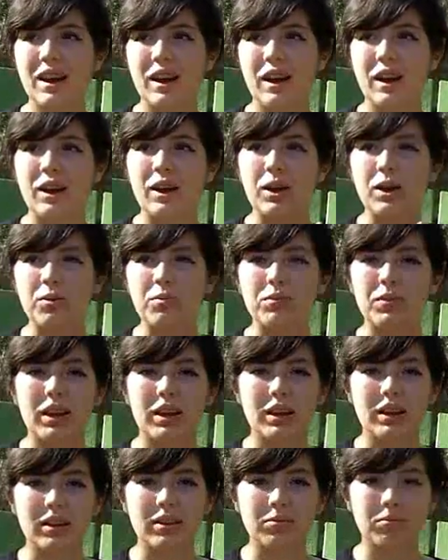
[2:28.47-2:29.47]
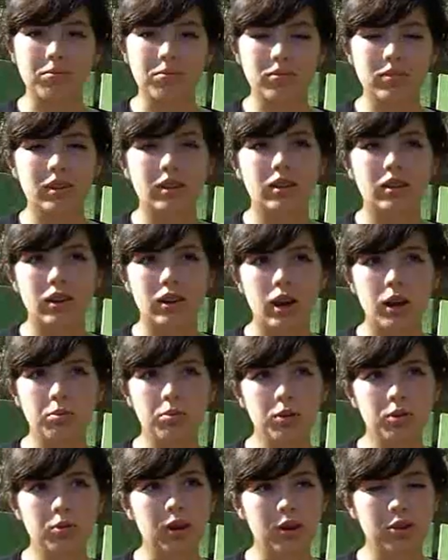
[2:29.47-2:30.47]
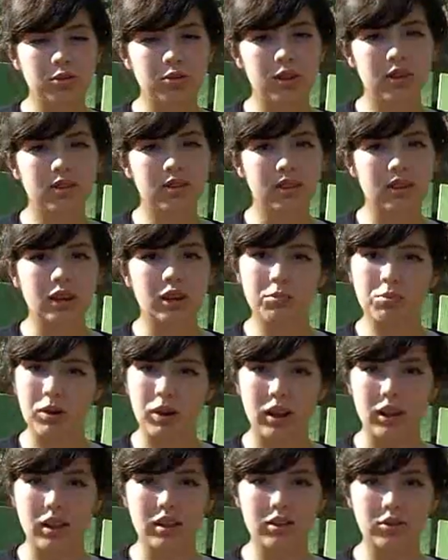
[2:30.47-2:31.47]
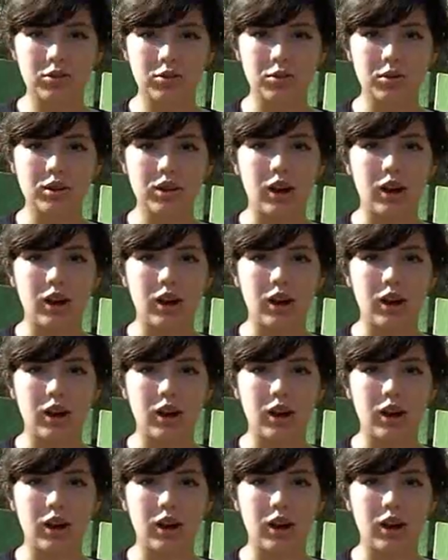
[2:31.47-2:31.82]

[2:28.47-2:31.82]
And a couple of restaurants that you'll probably enjoy